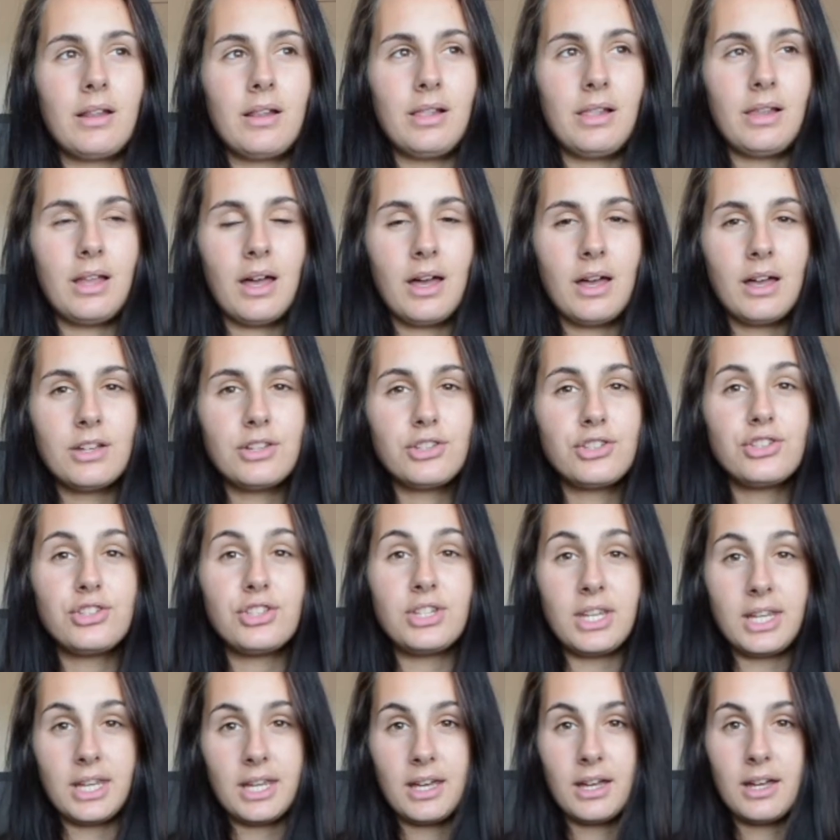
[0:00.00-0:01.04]
Last
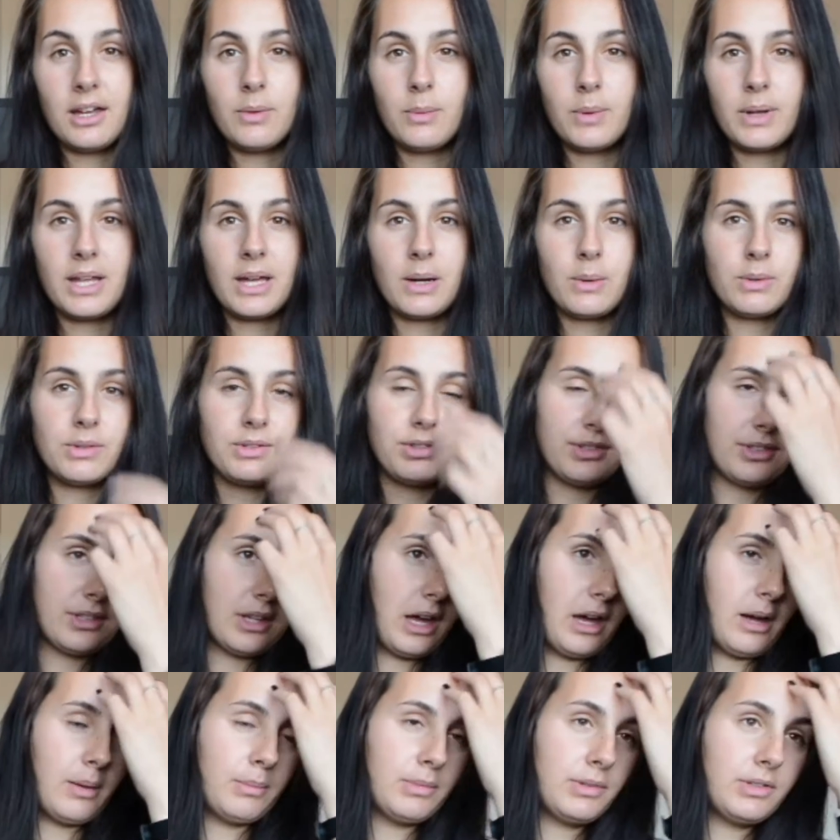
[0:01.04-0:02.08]
year when I was
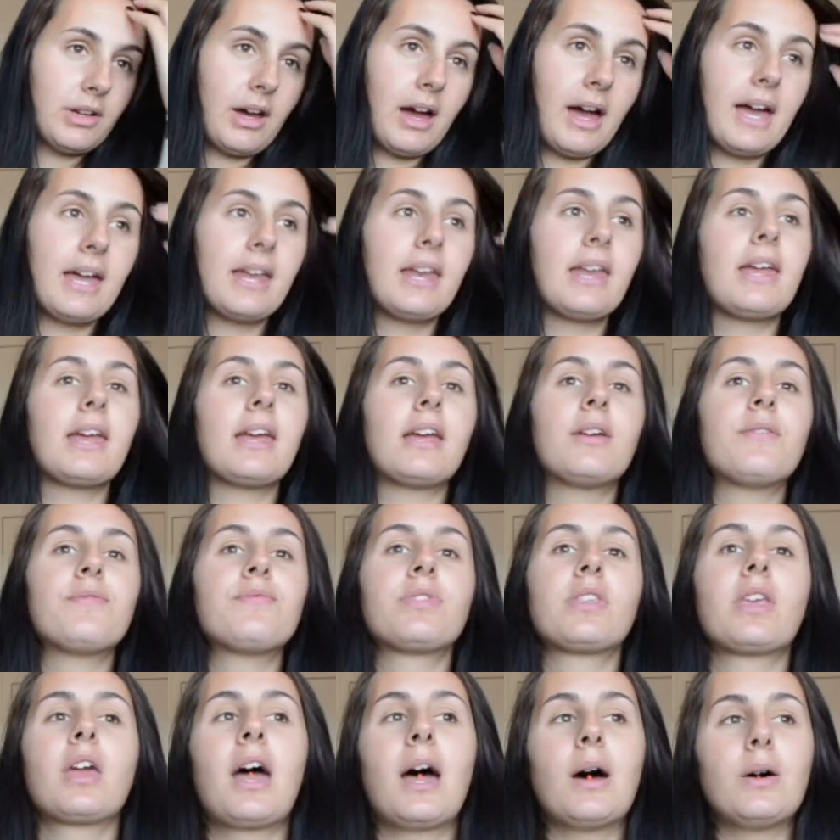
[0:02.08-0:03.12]
dieting,
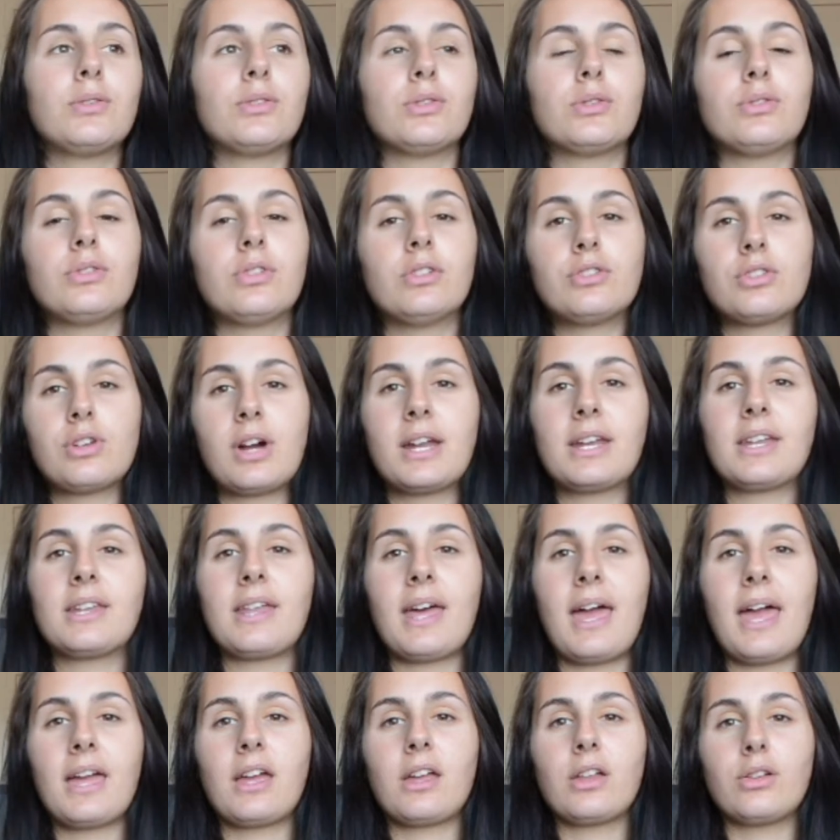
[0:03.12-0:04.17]
I was also trying to
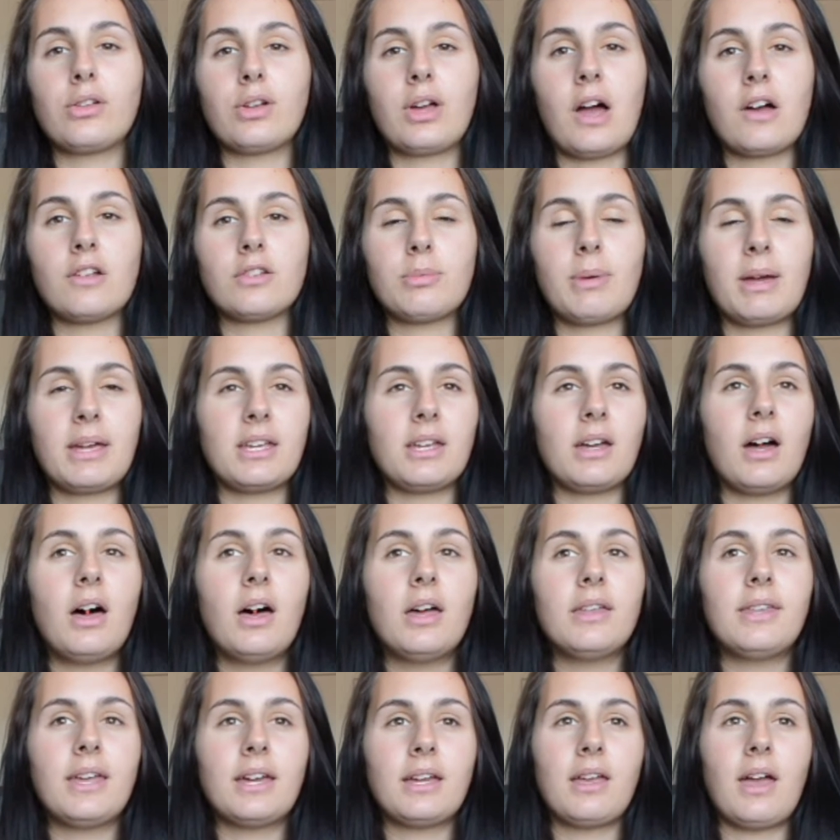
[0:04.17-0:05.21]
like look after my
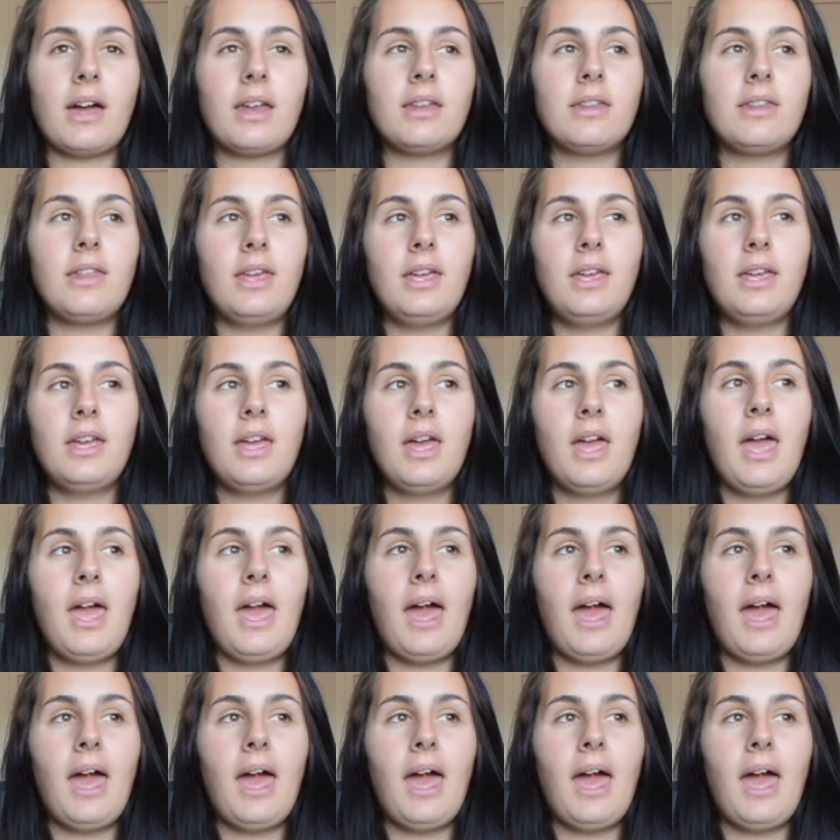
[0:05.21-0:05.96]
gut and that kind of thing.